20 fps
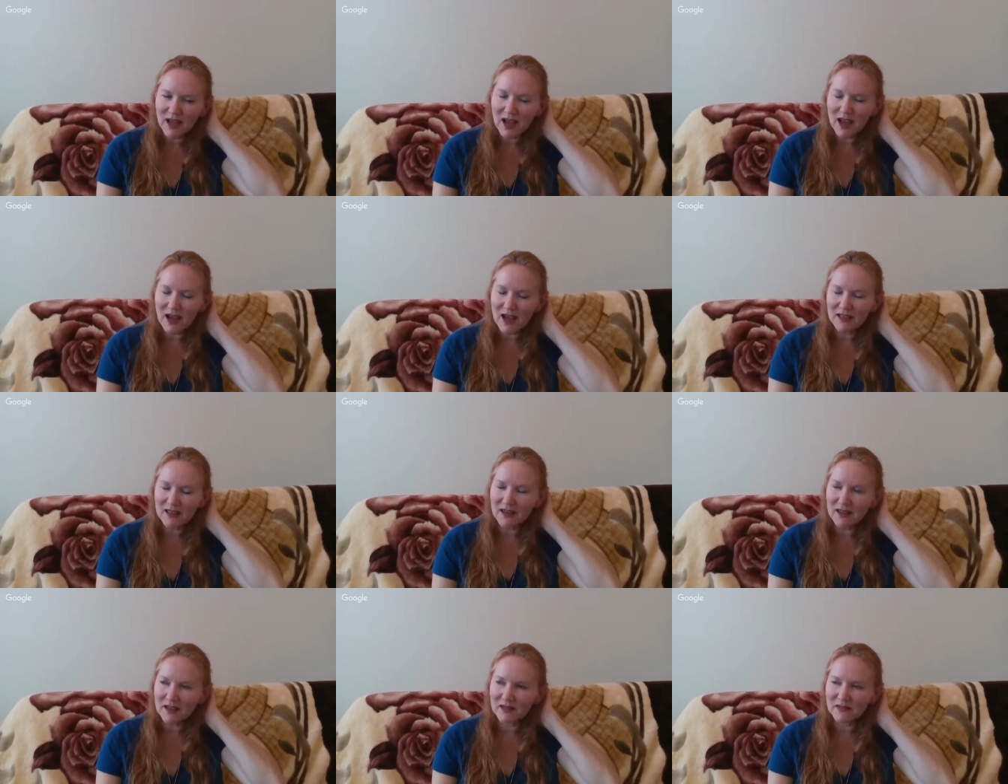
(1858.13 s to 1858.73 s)

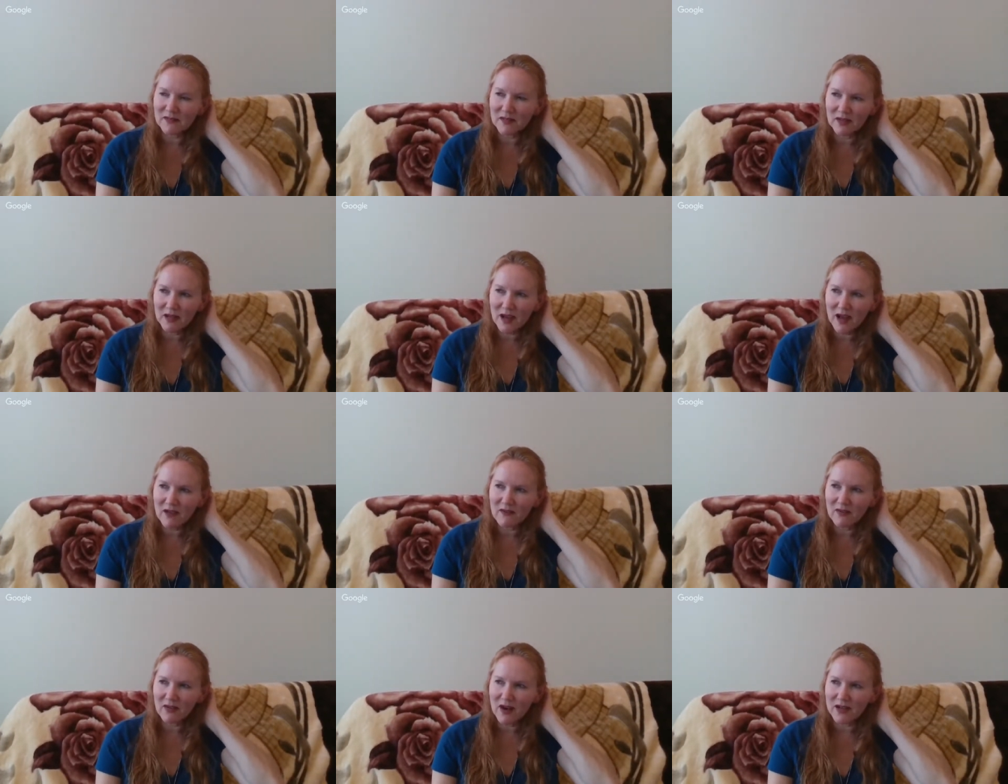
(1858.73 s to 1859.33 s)
Yeah, the
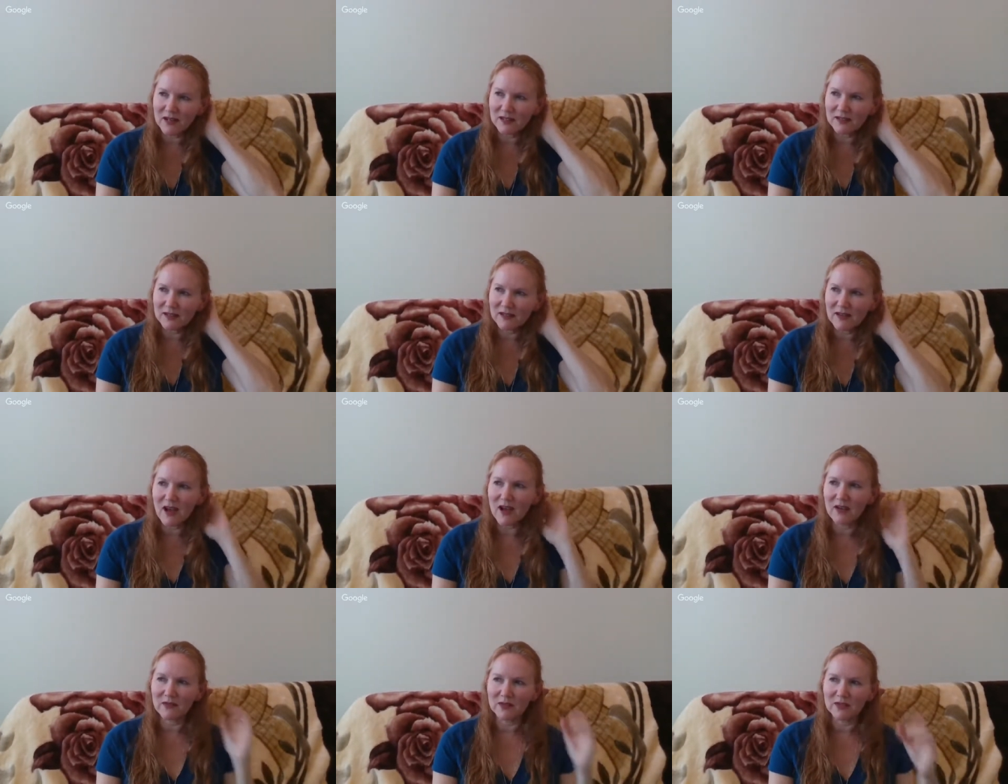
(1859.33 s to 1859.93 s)
cover I
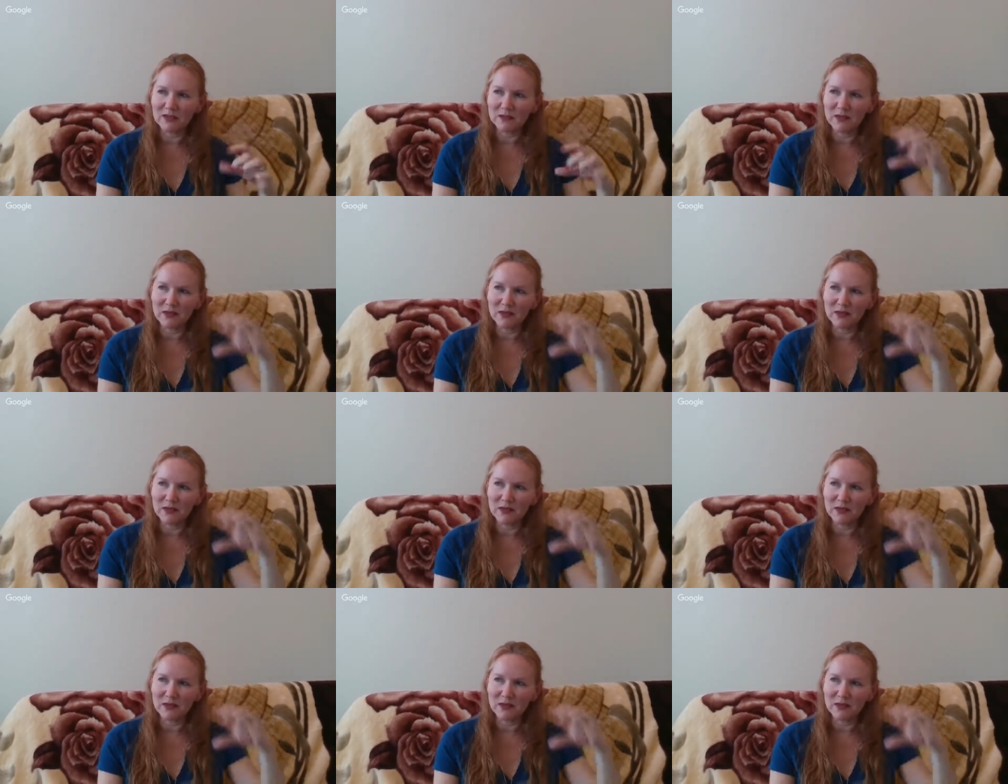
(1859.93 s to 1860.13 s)
saw was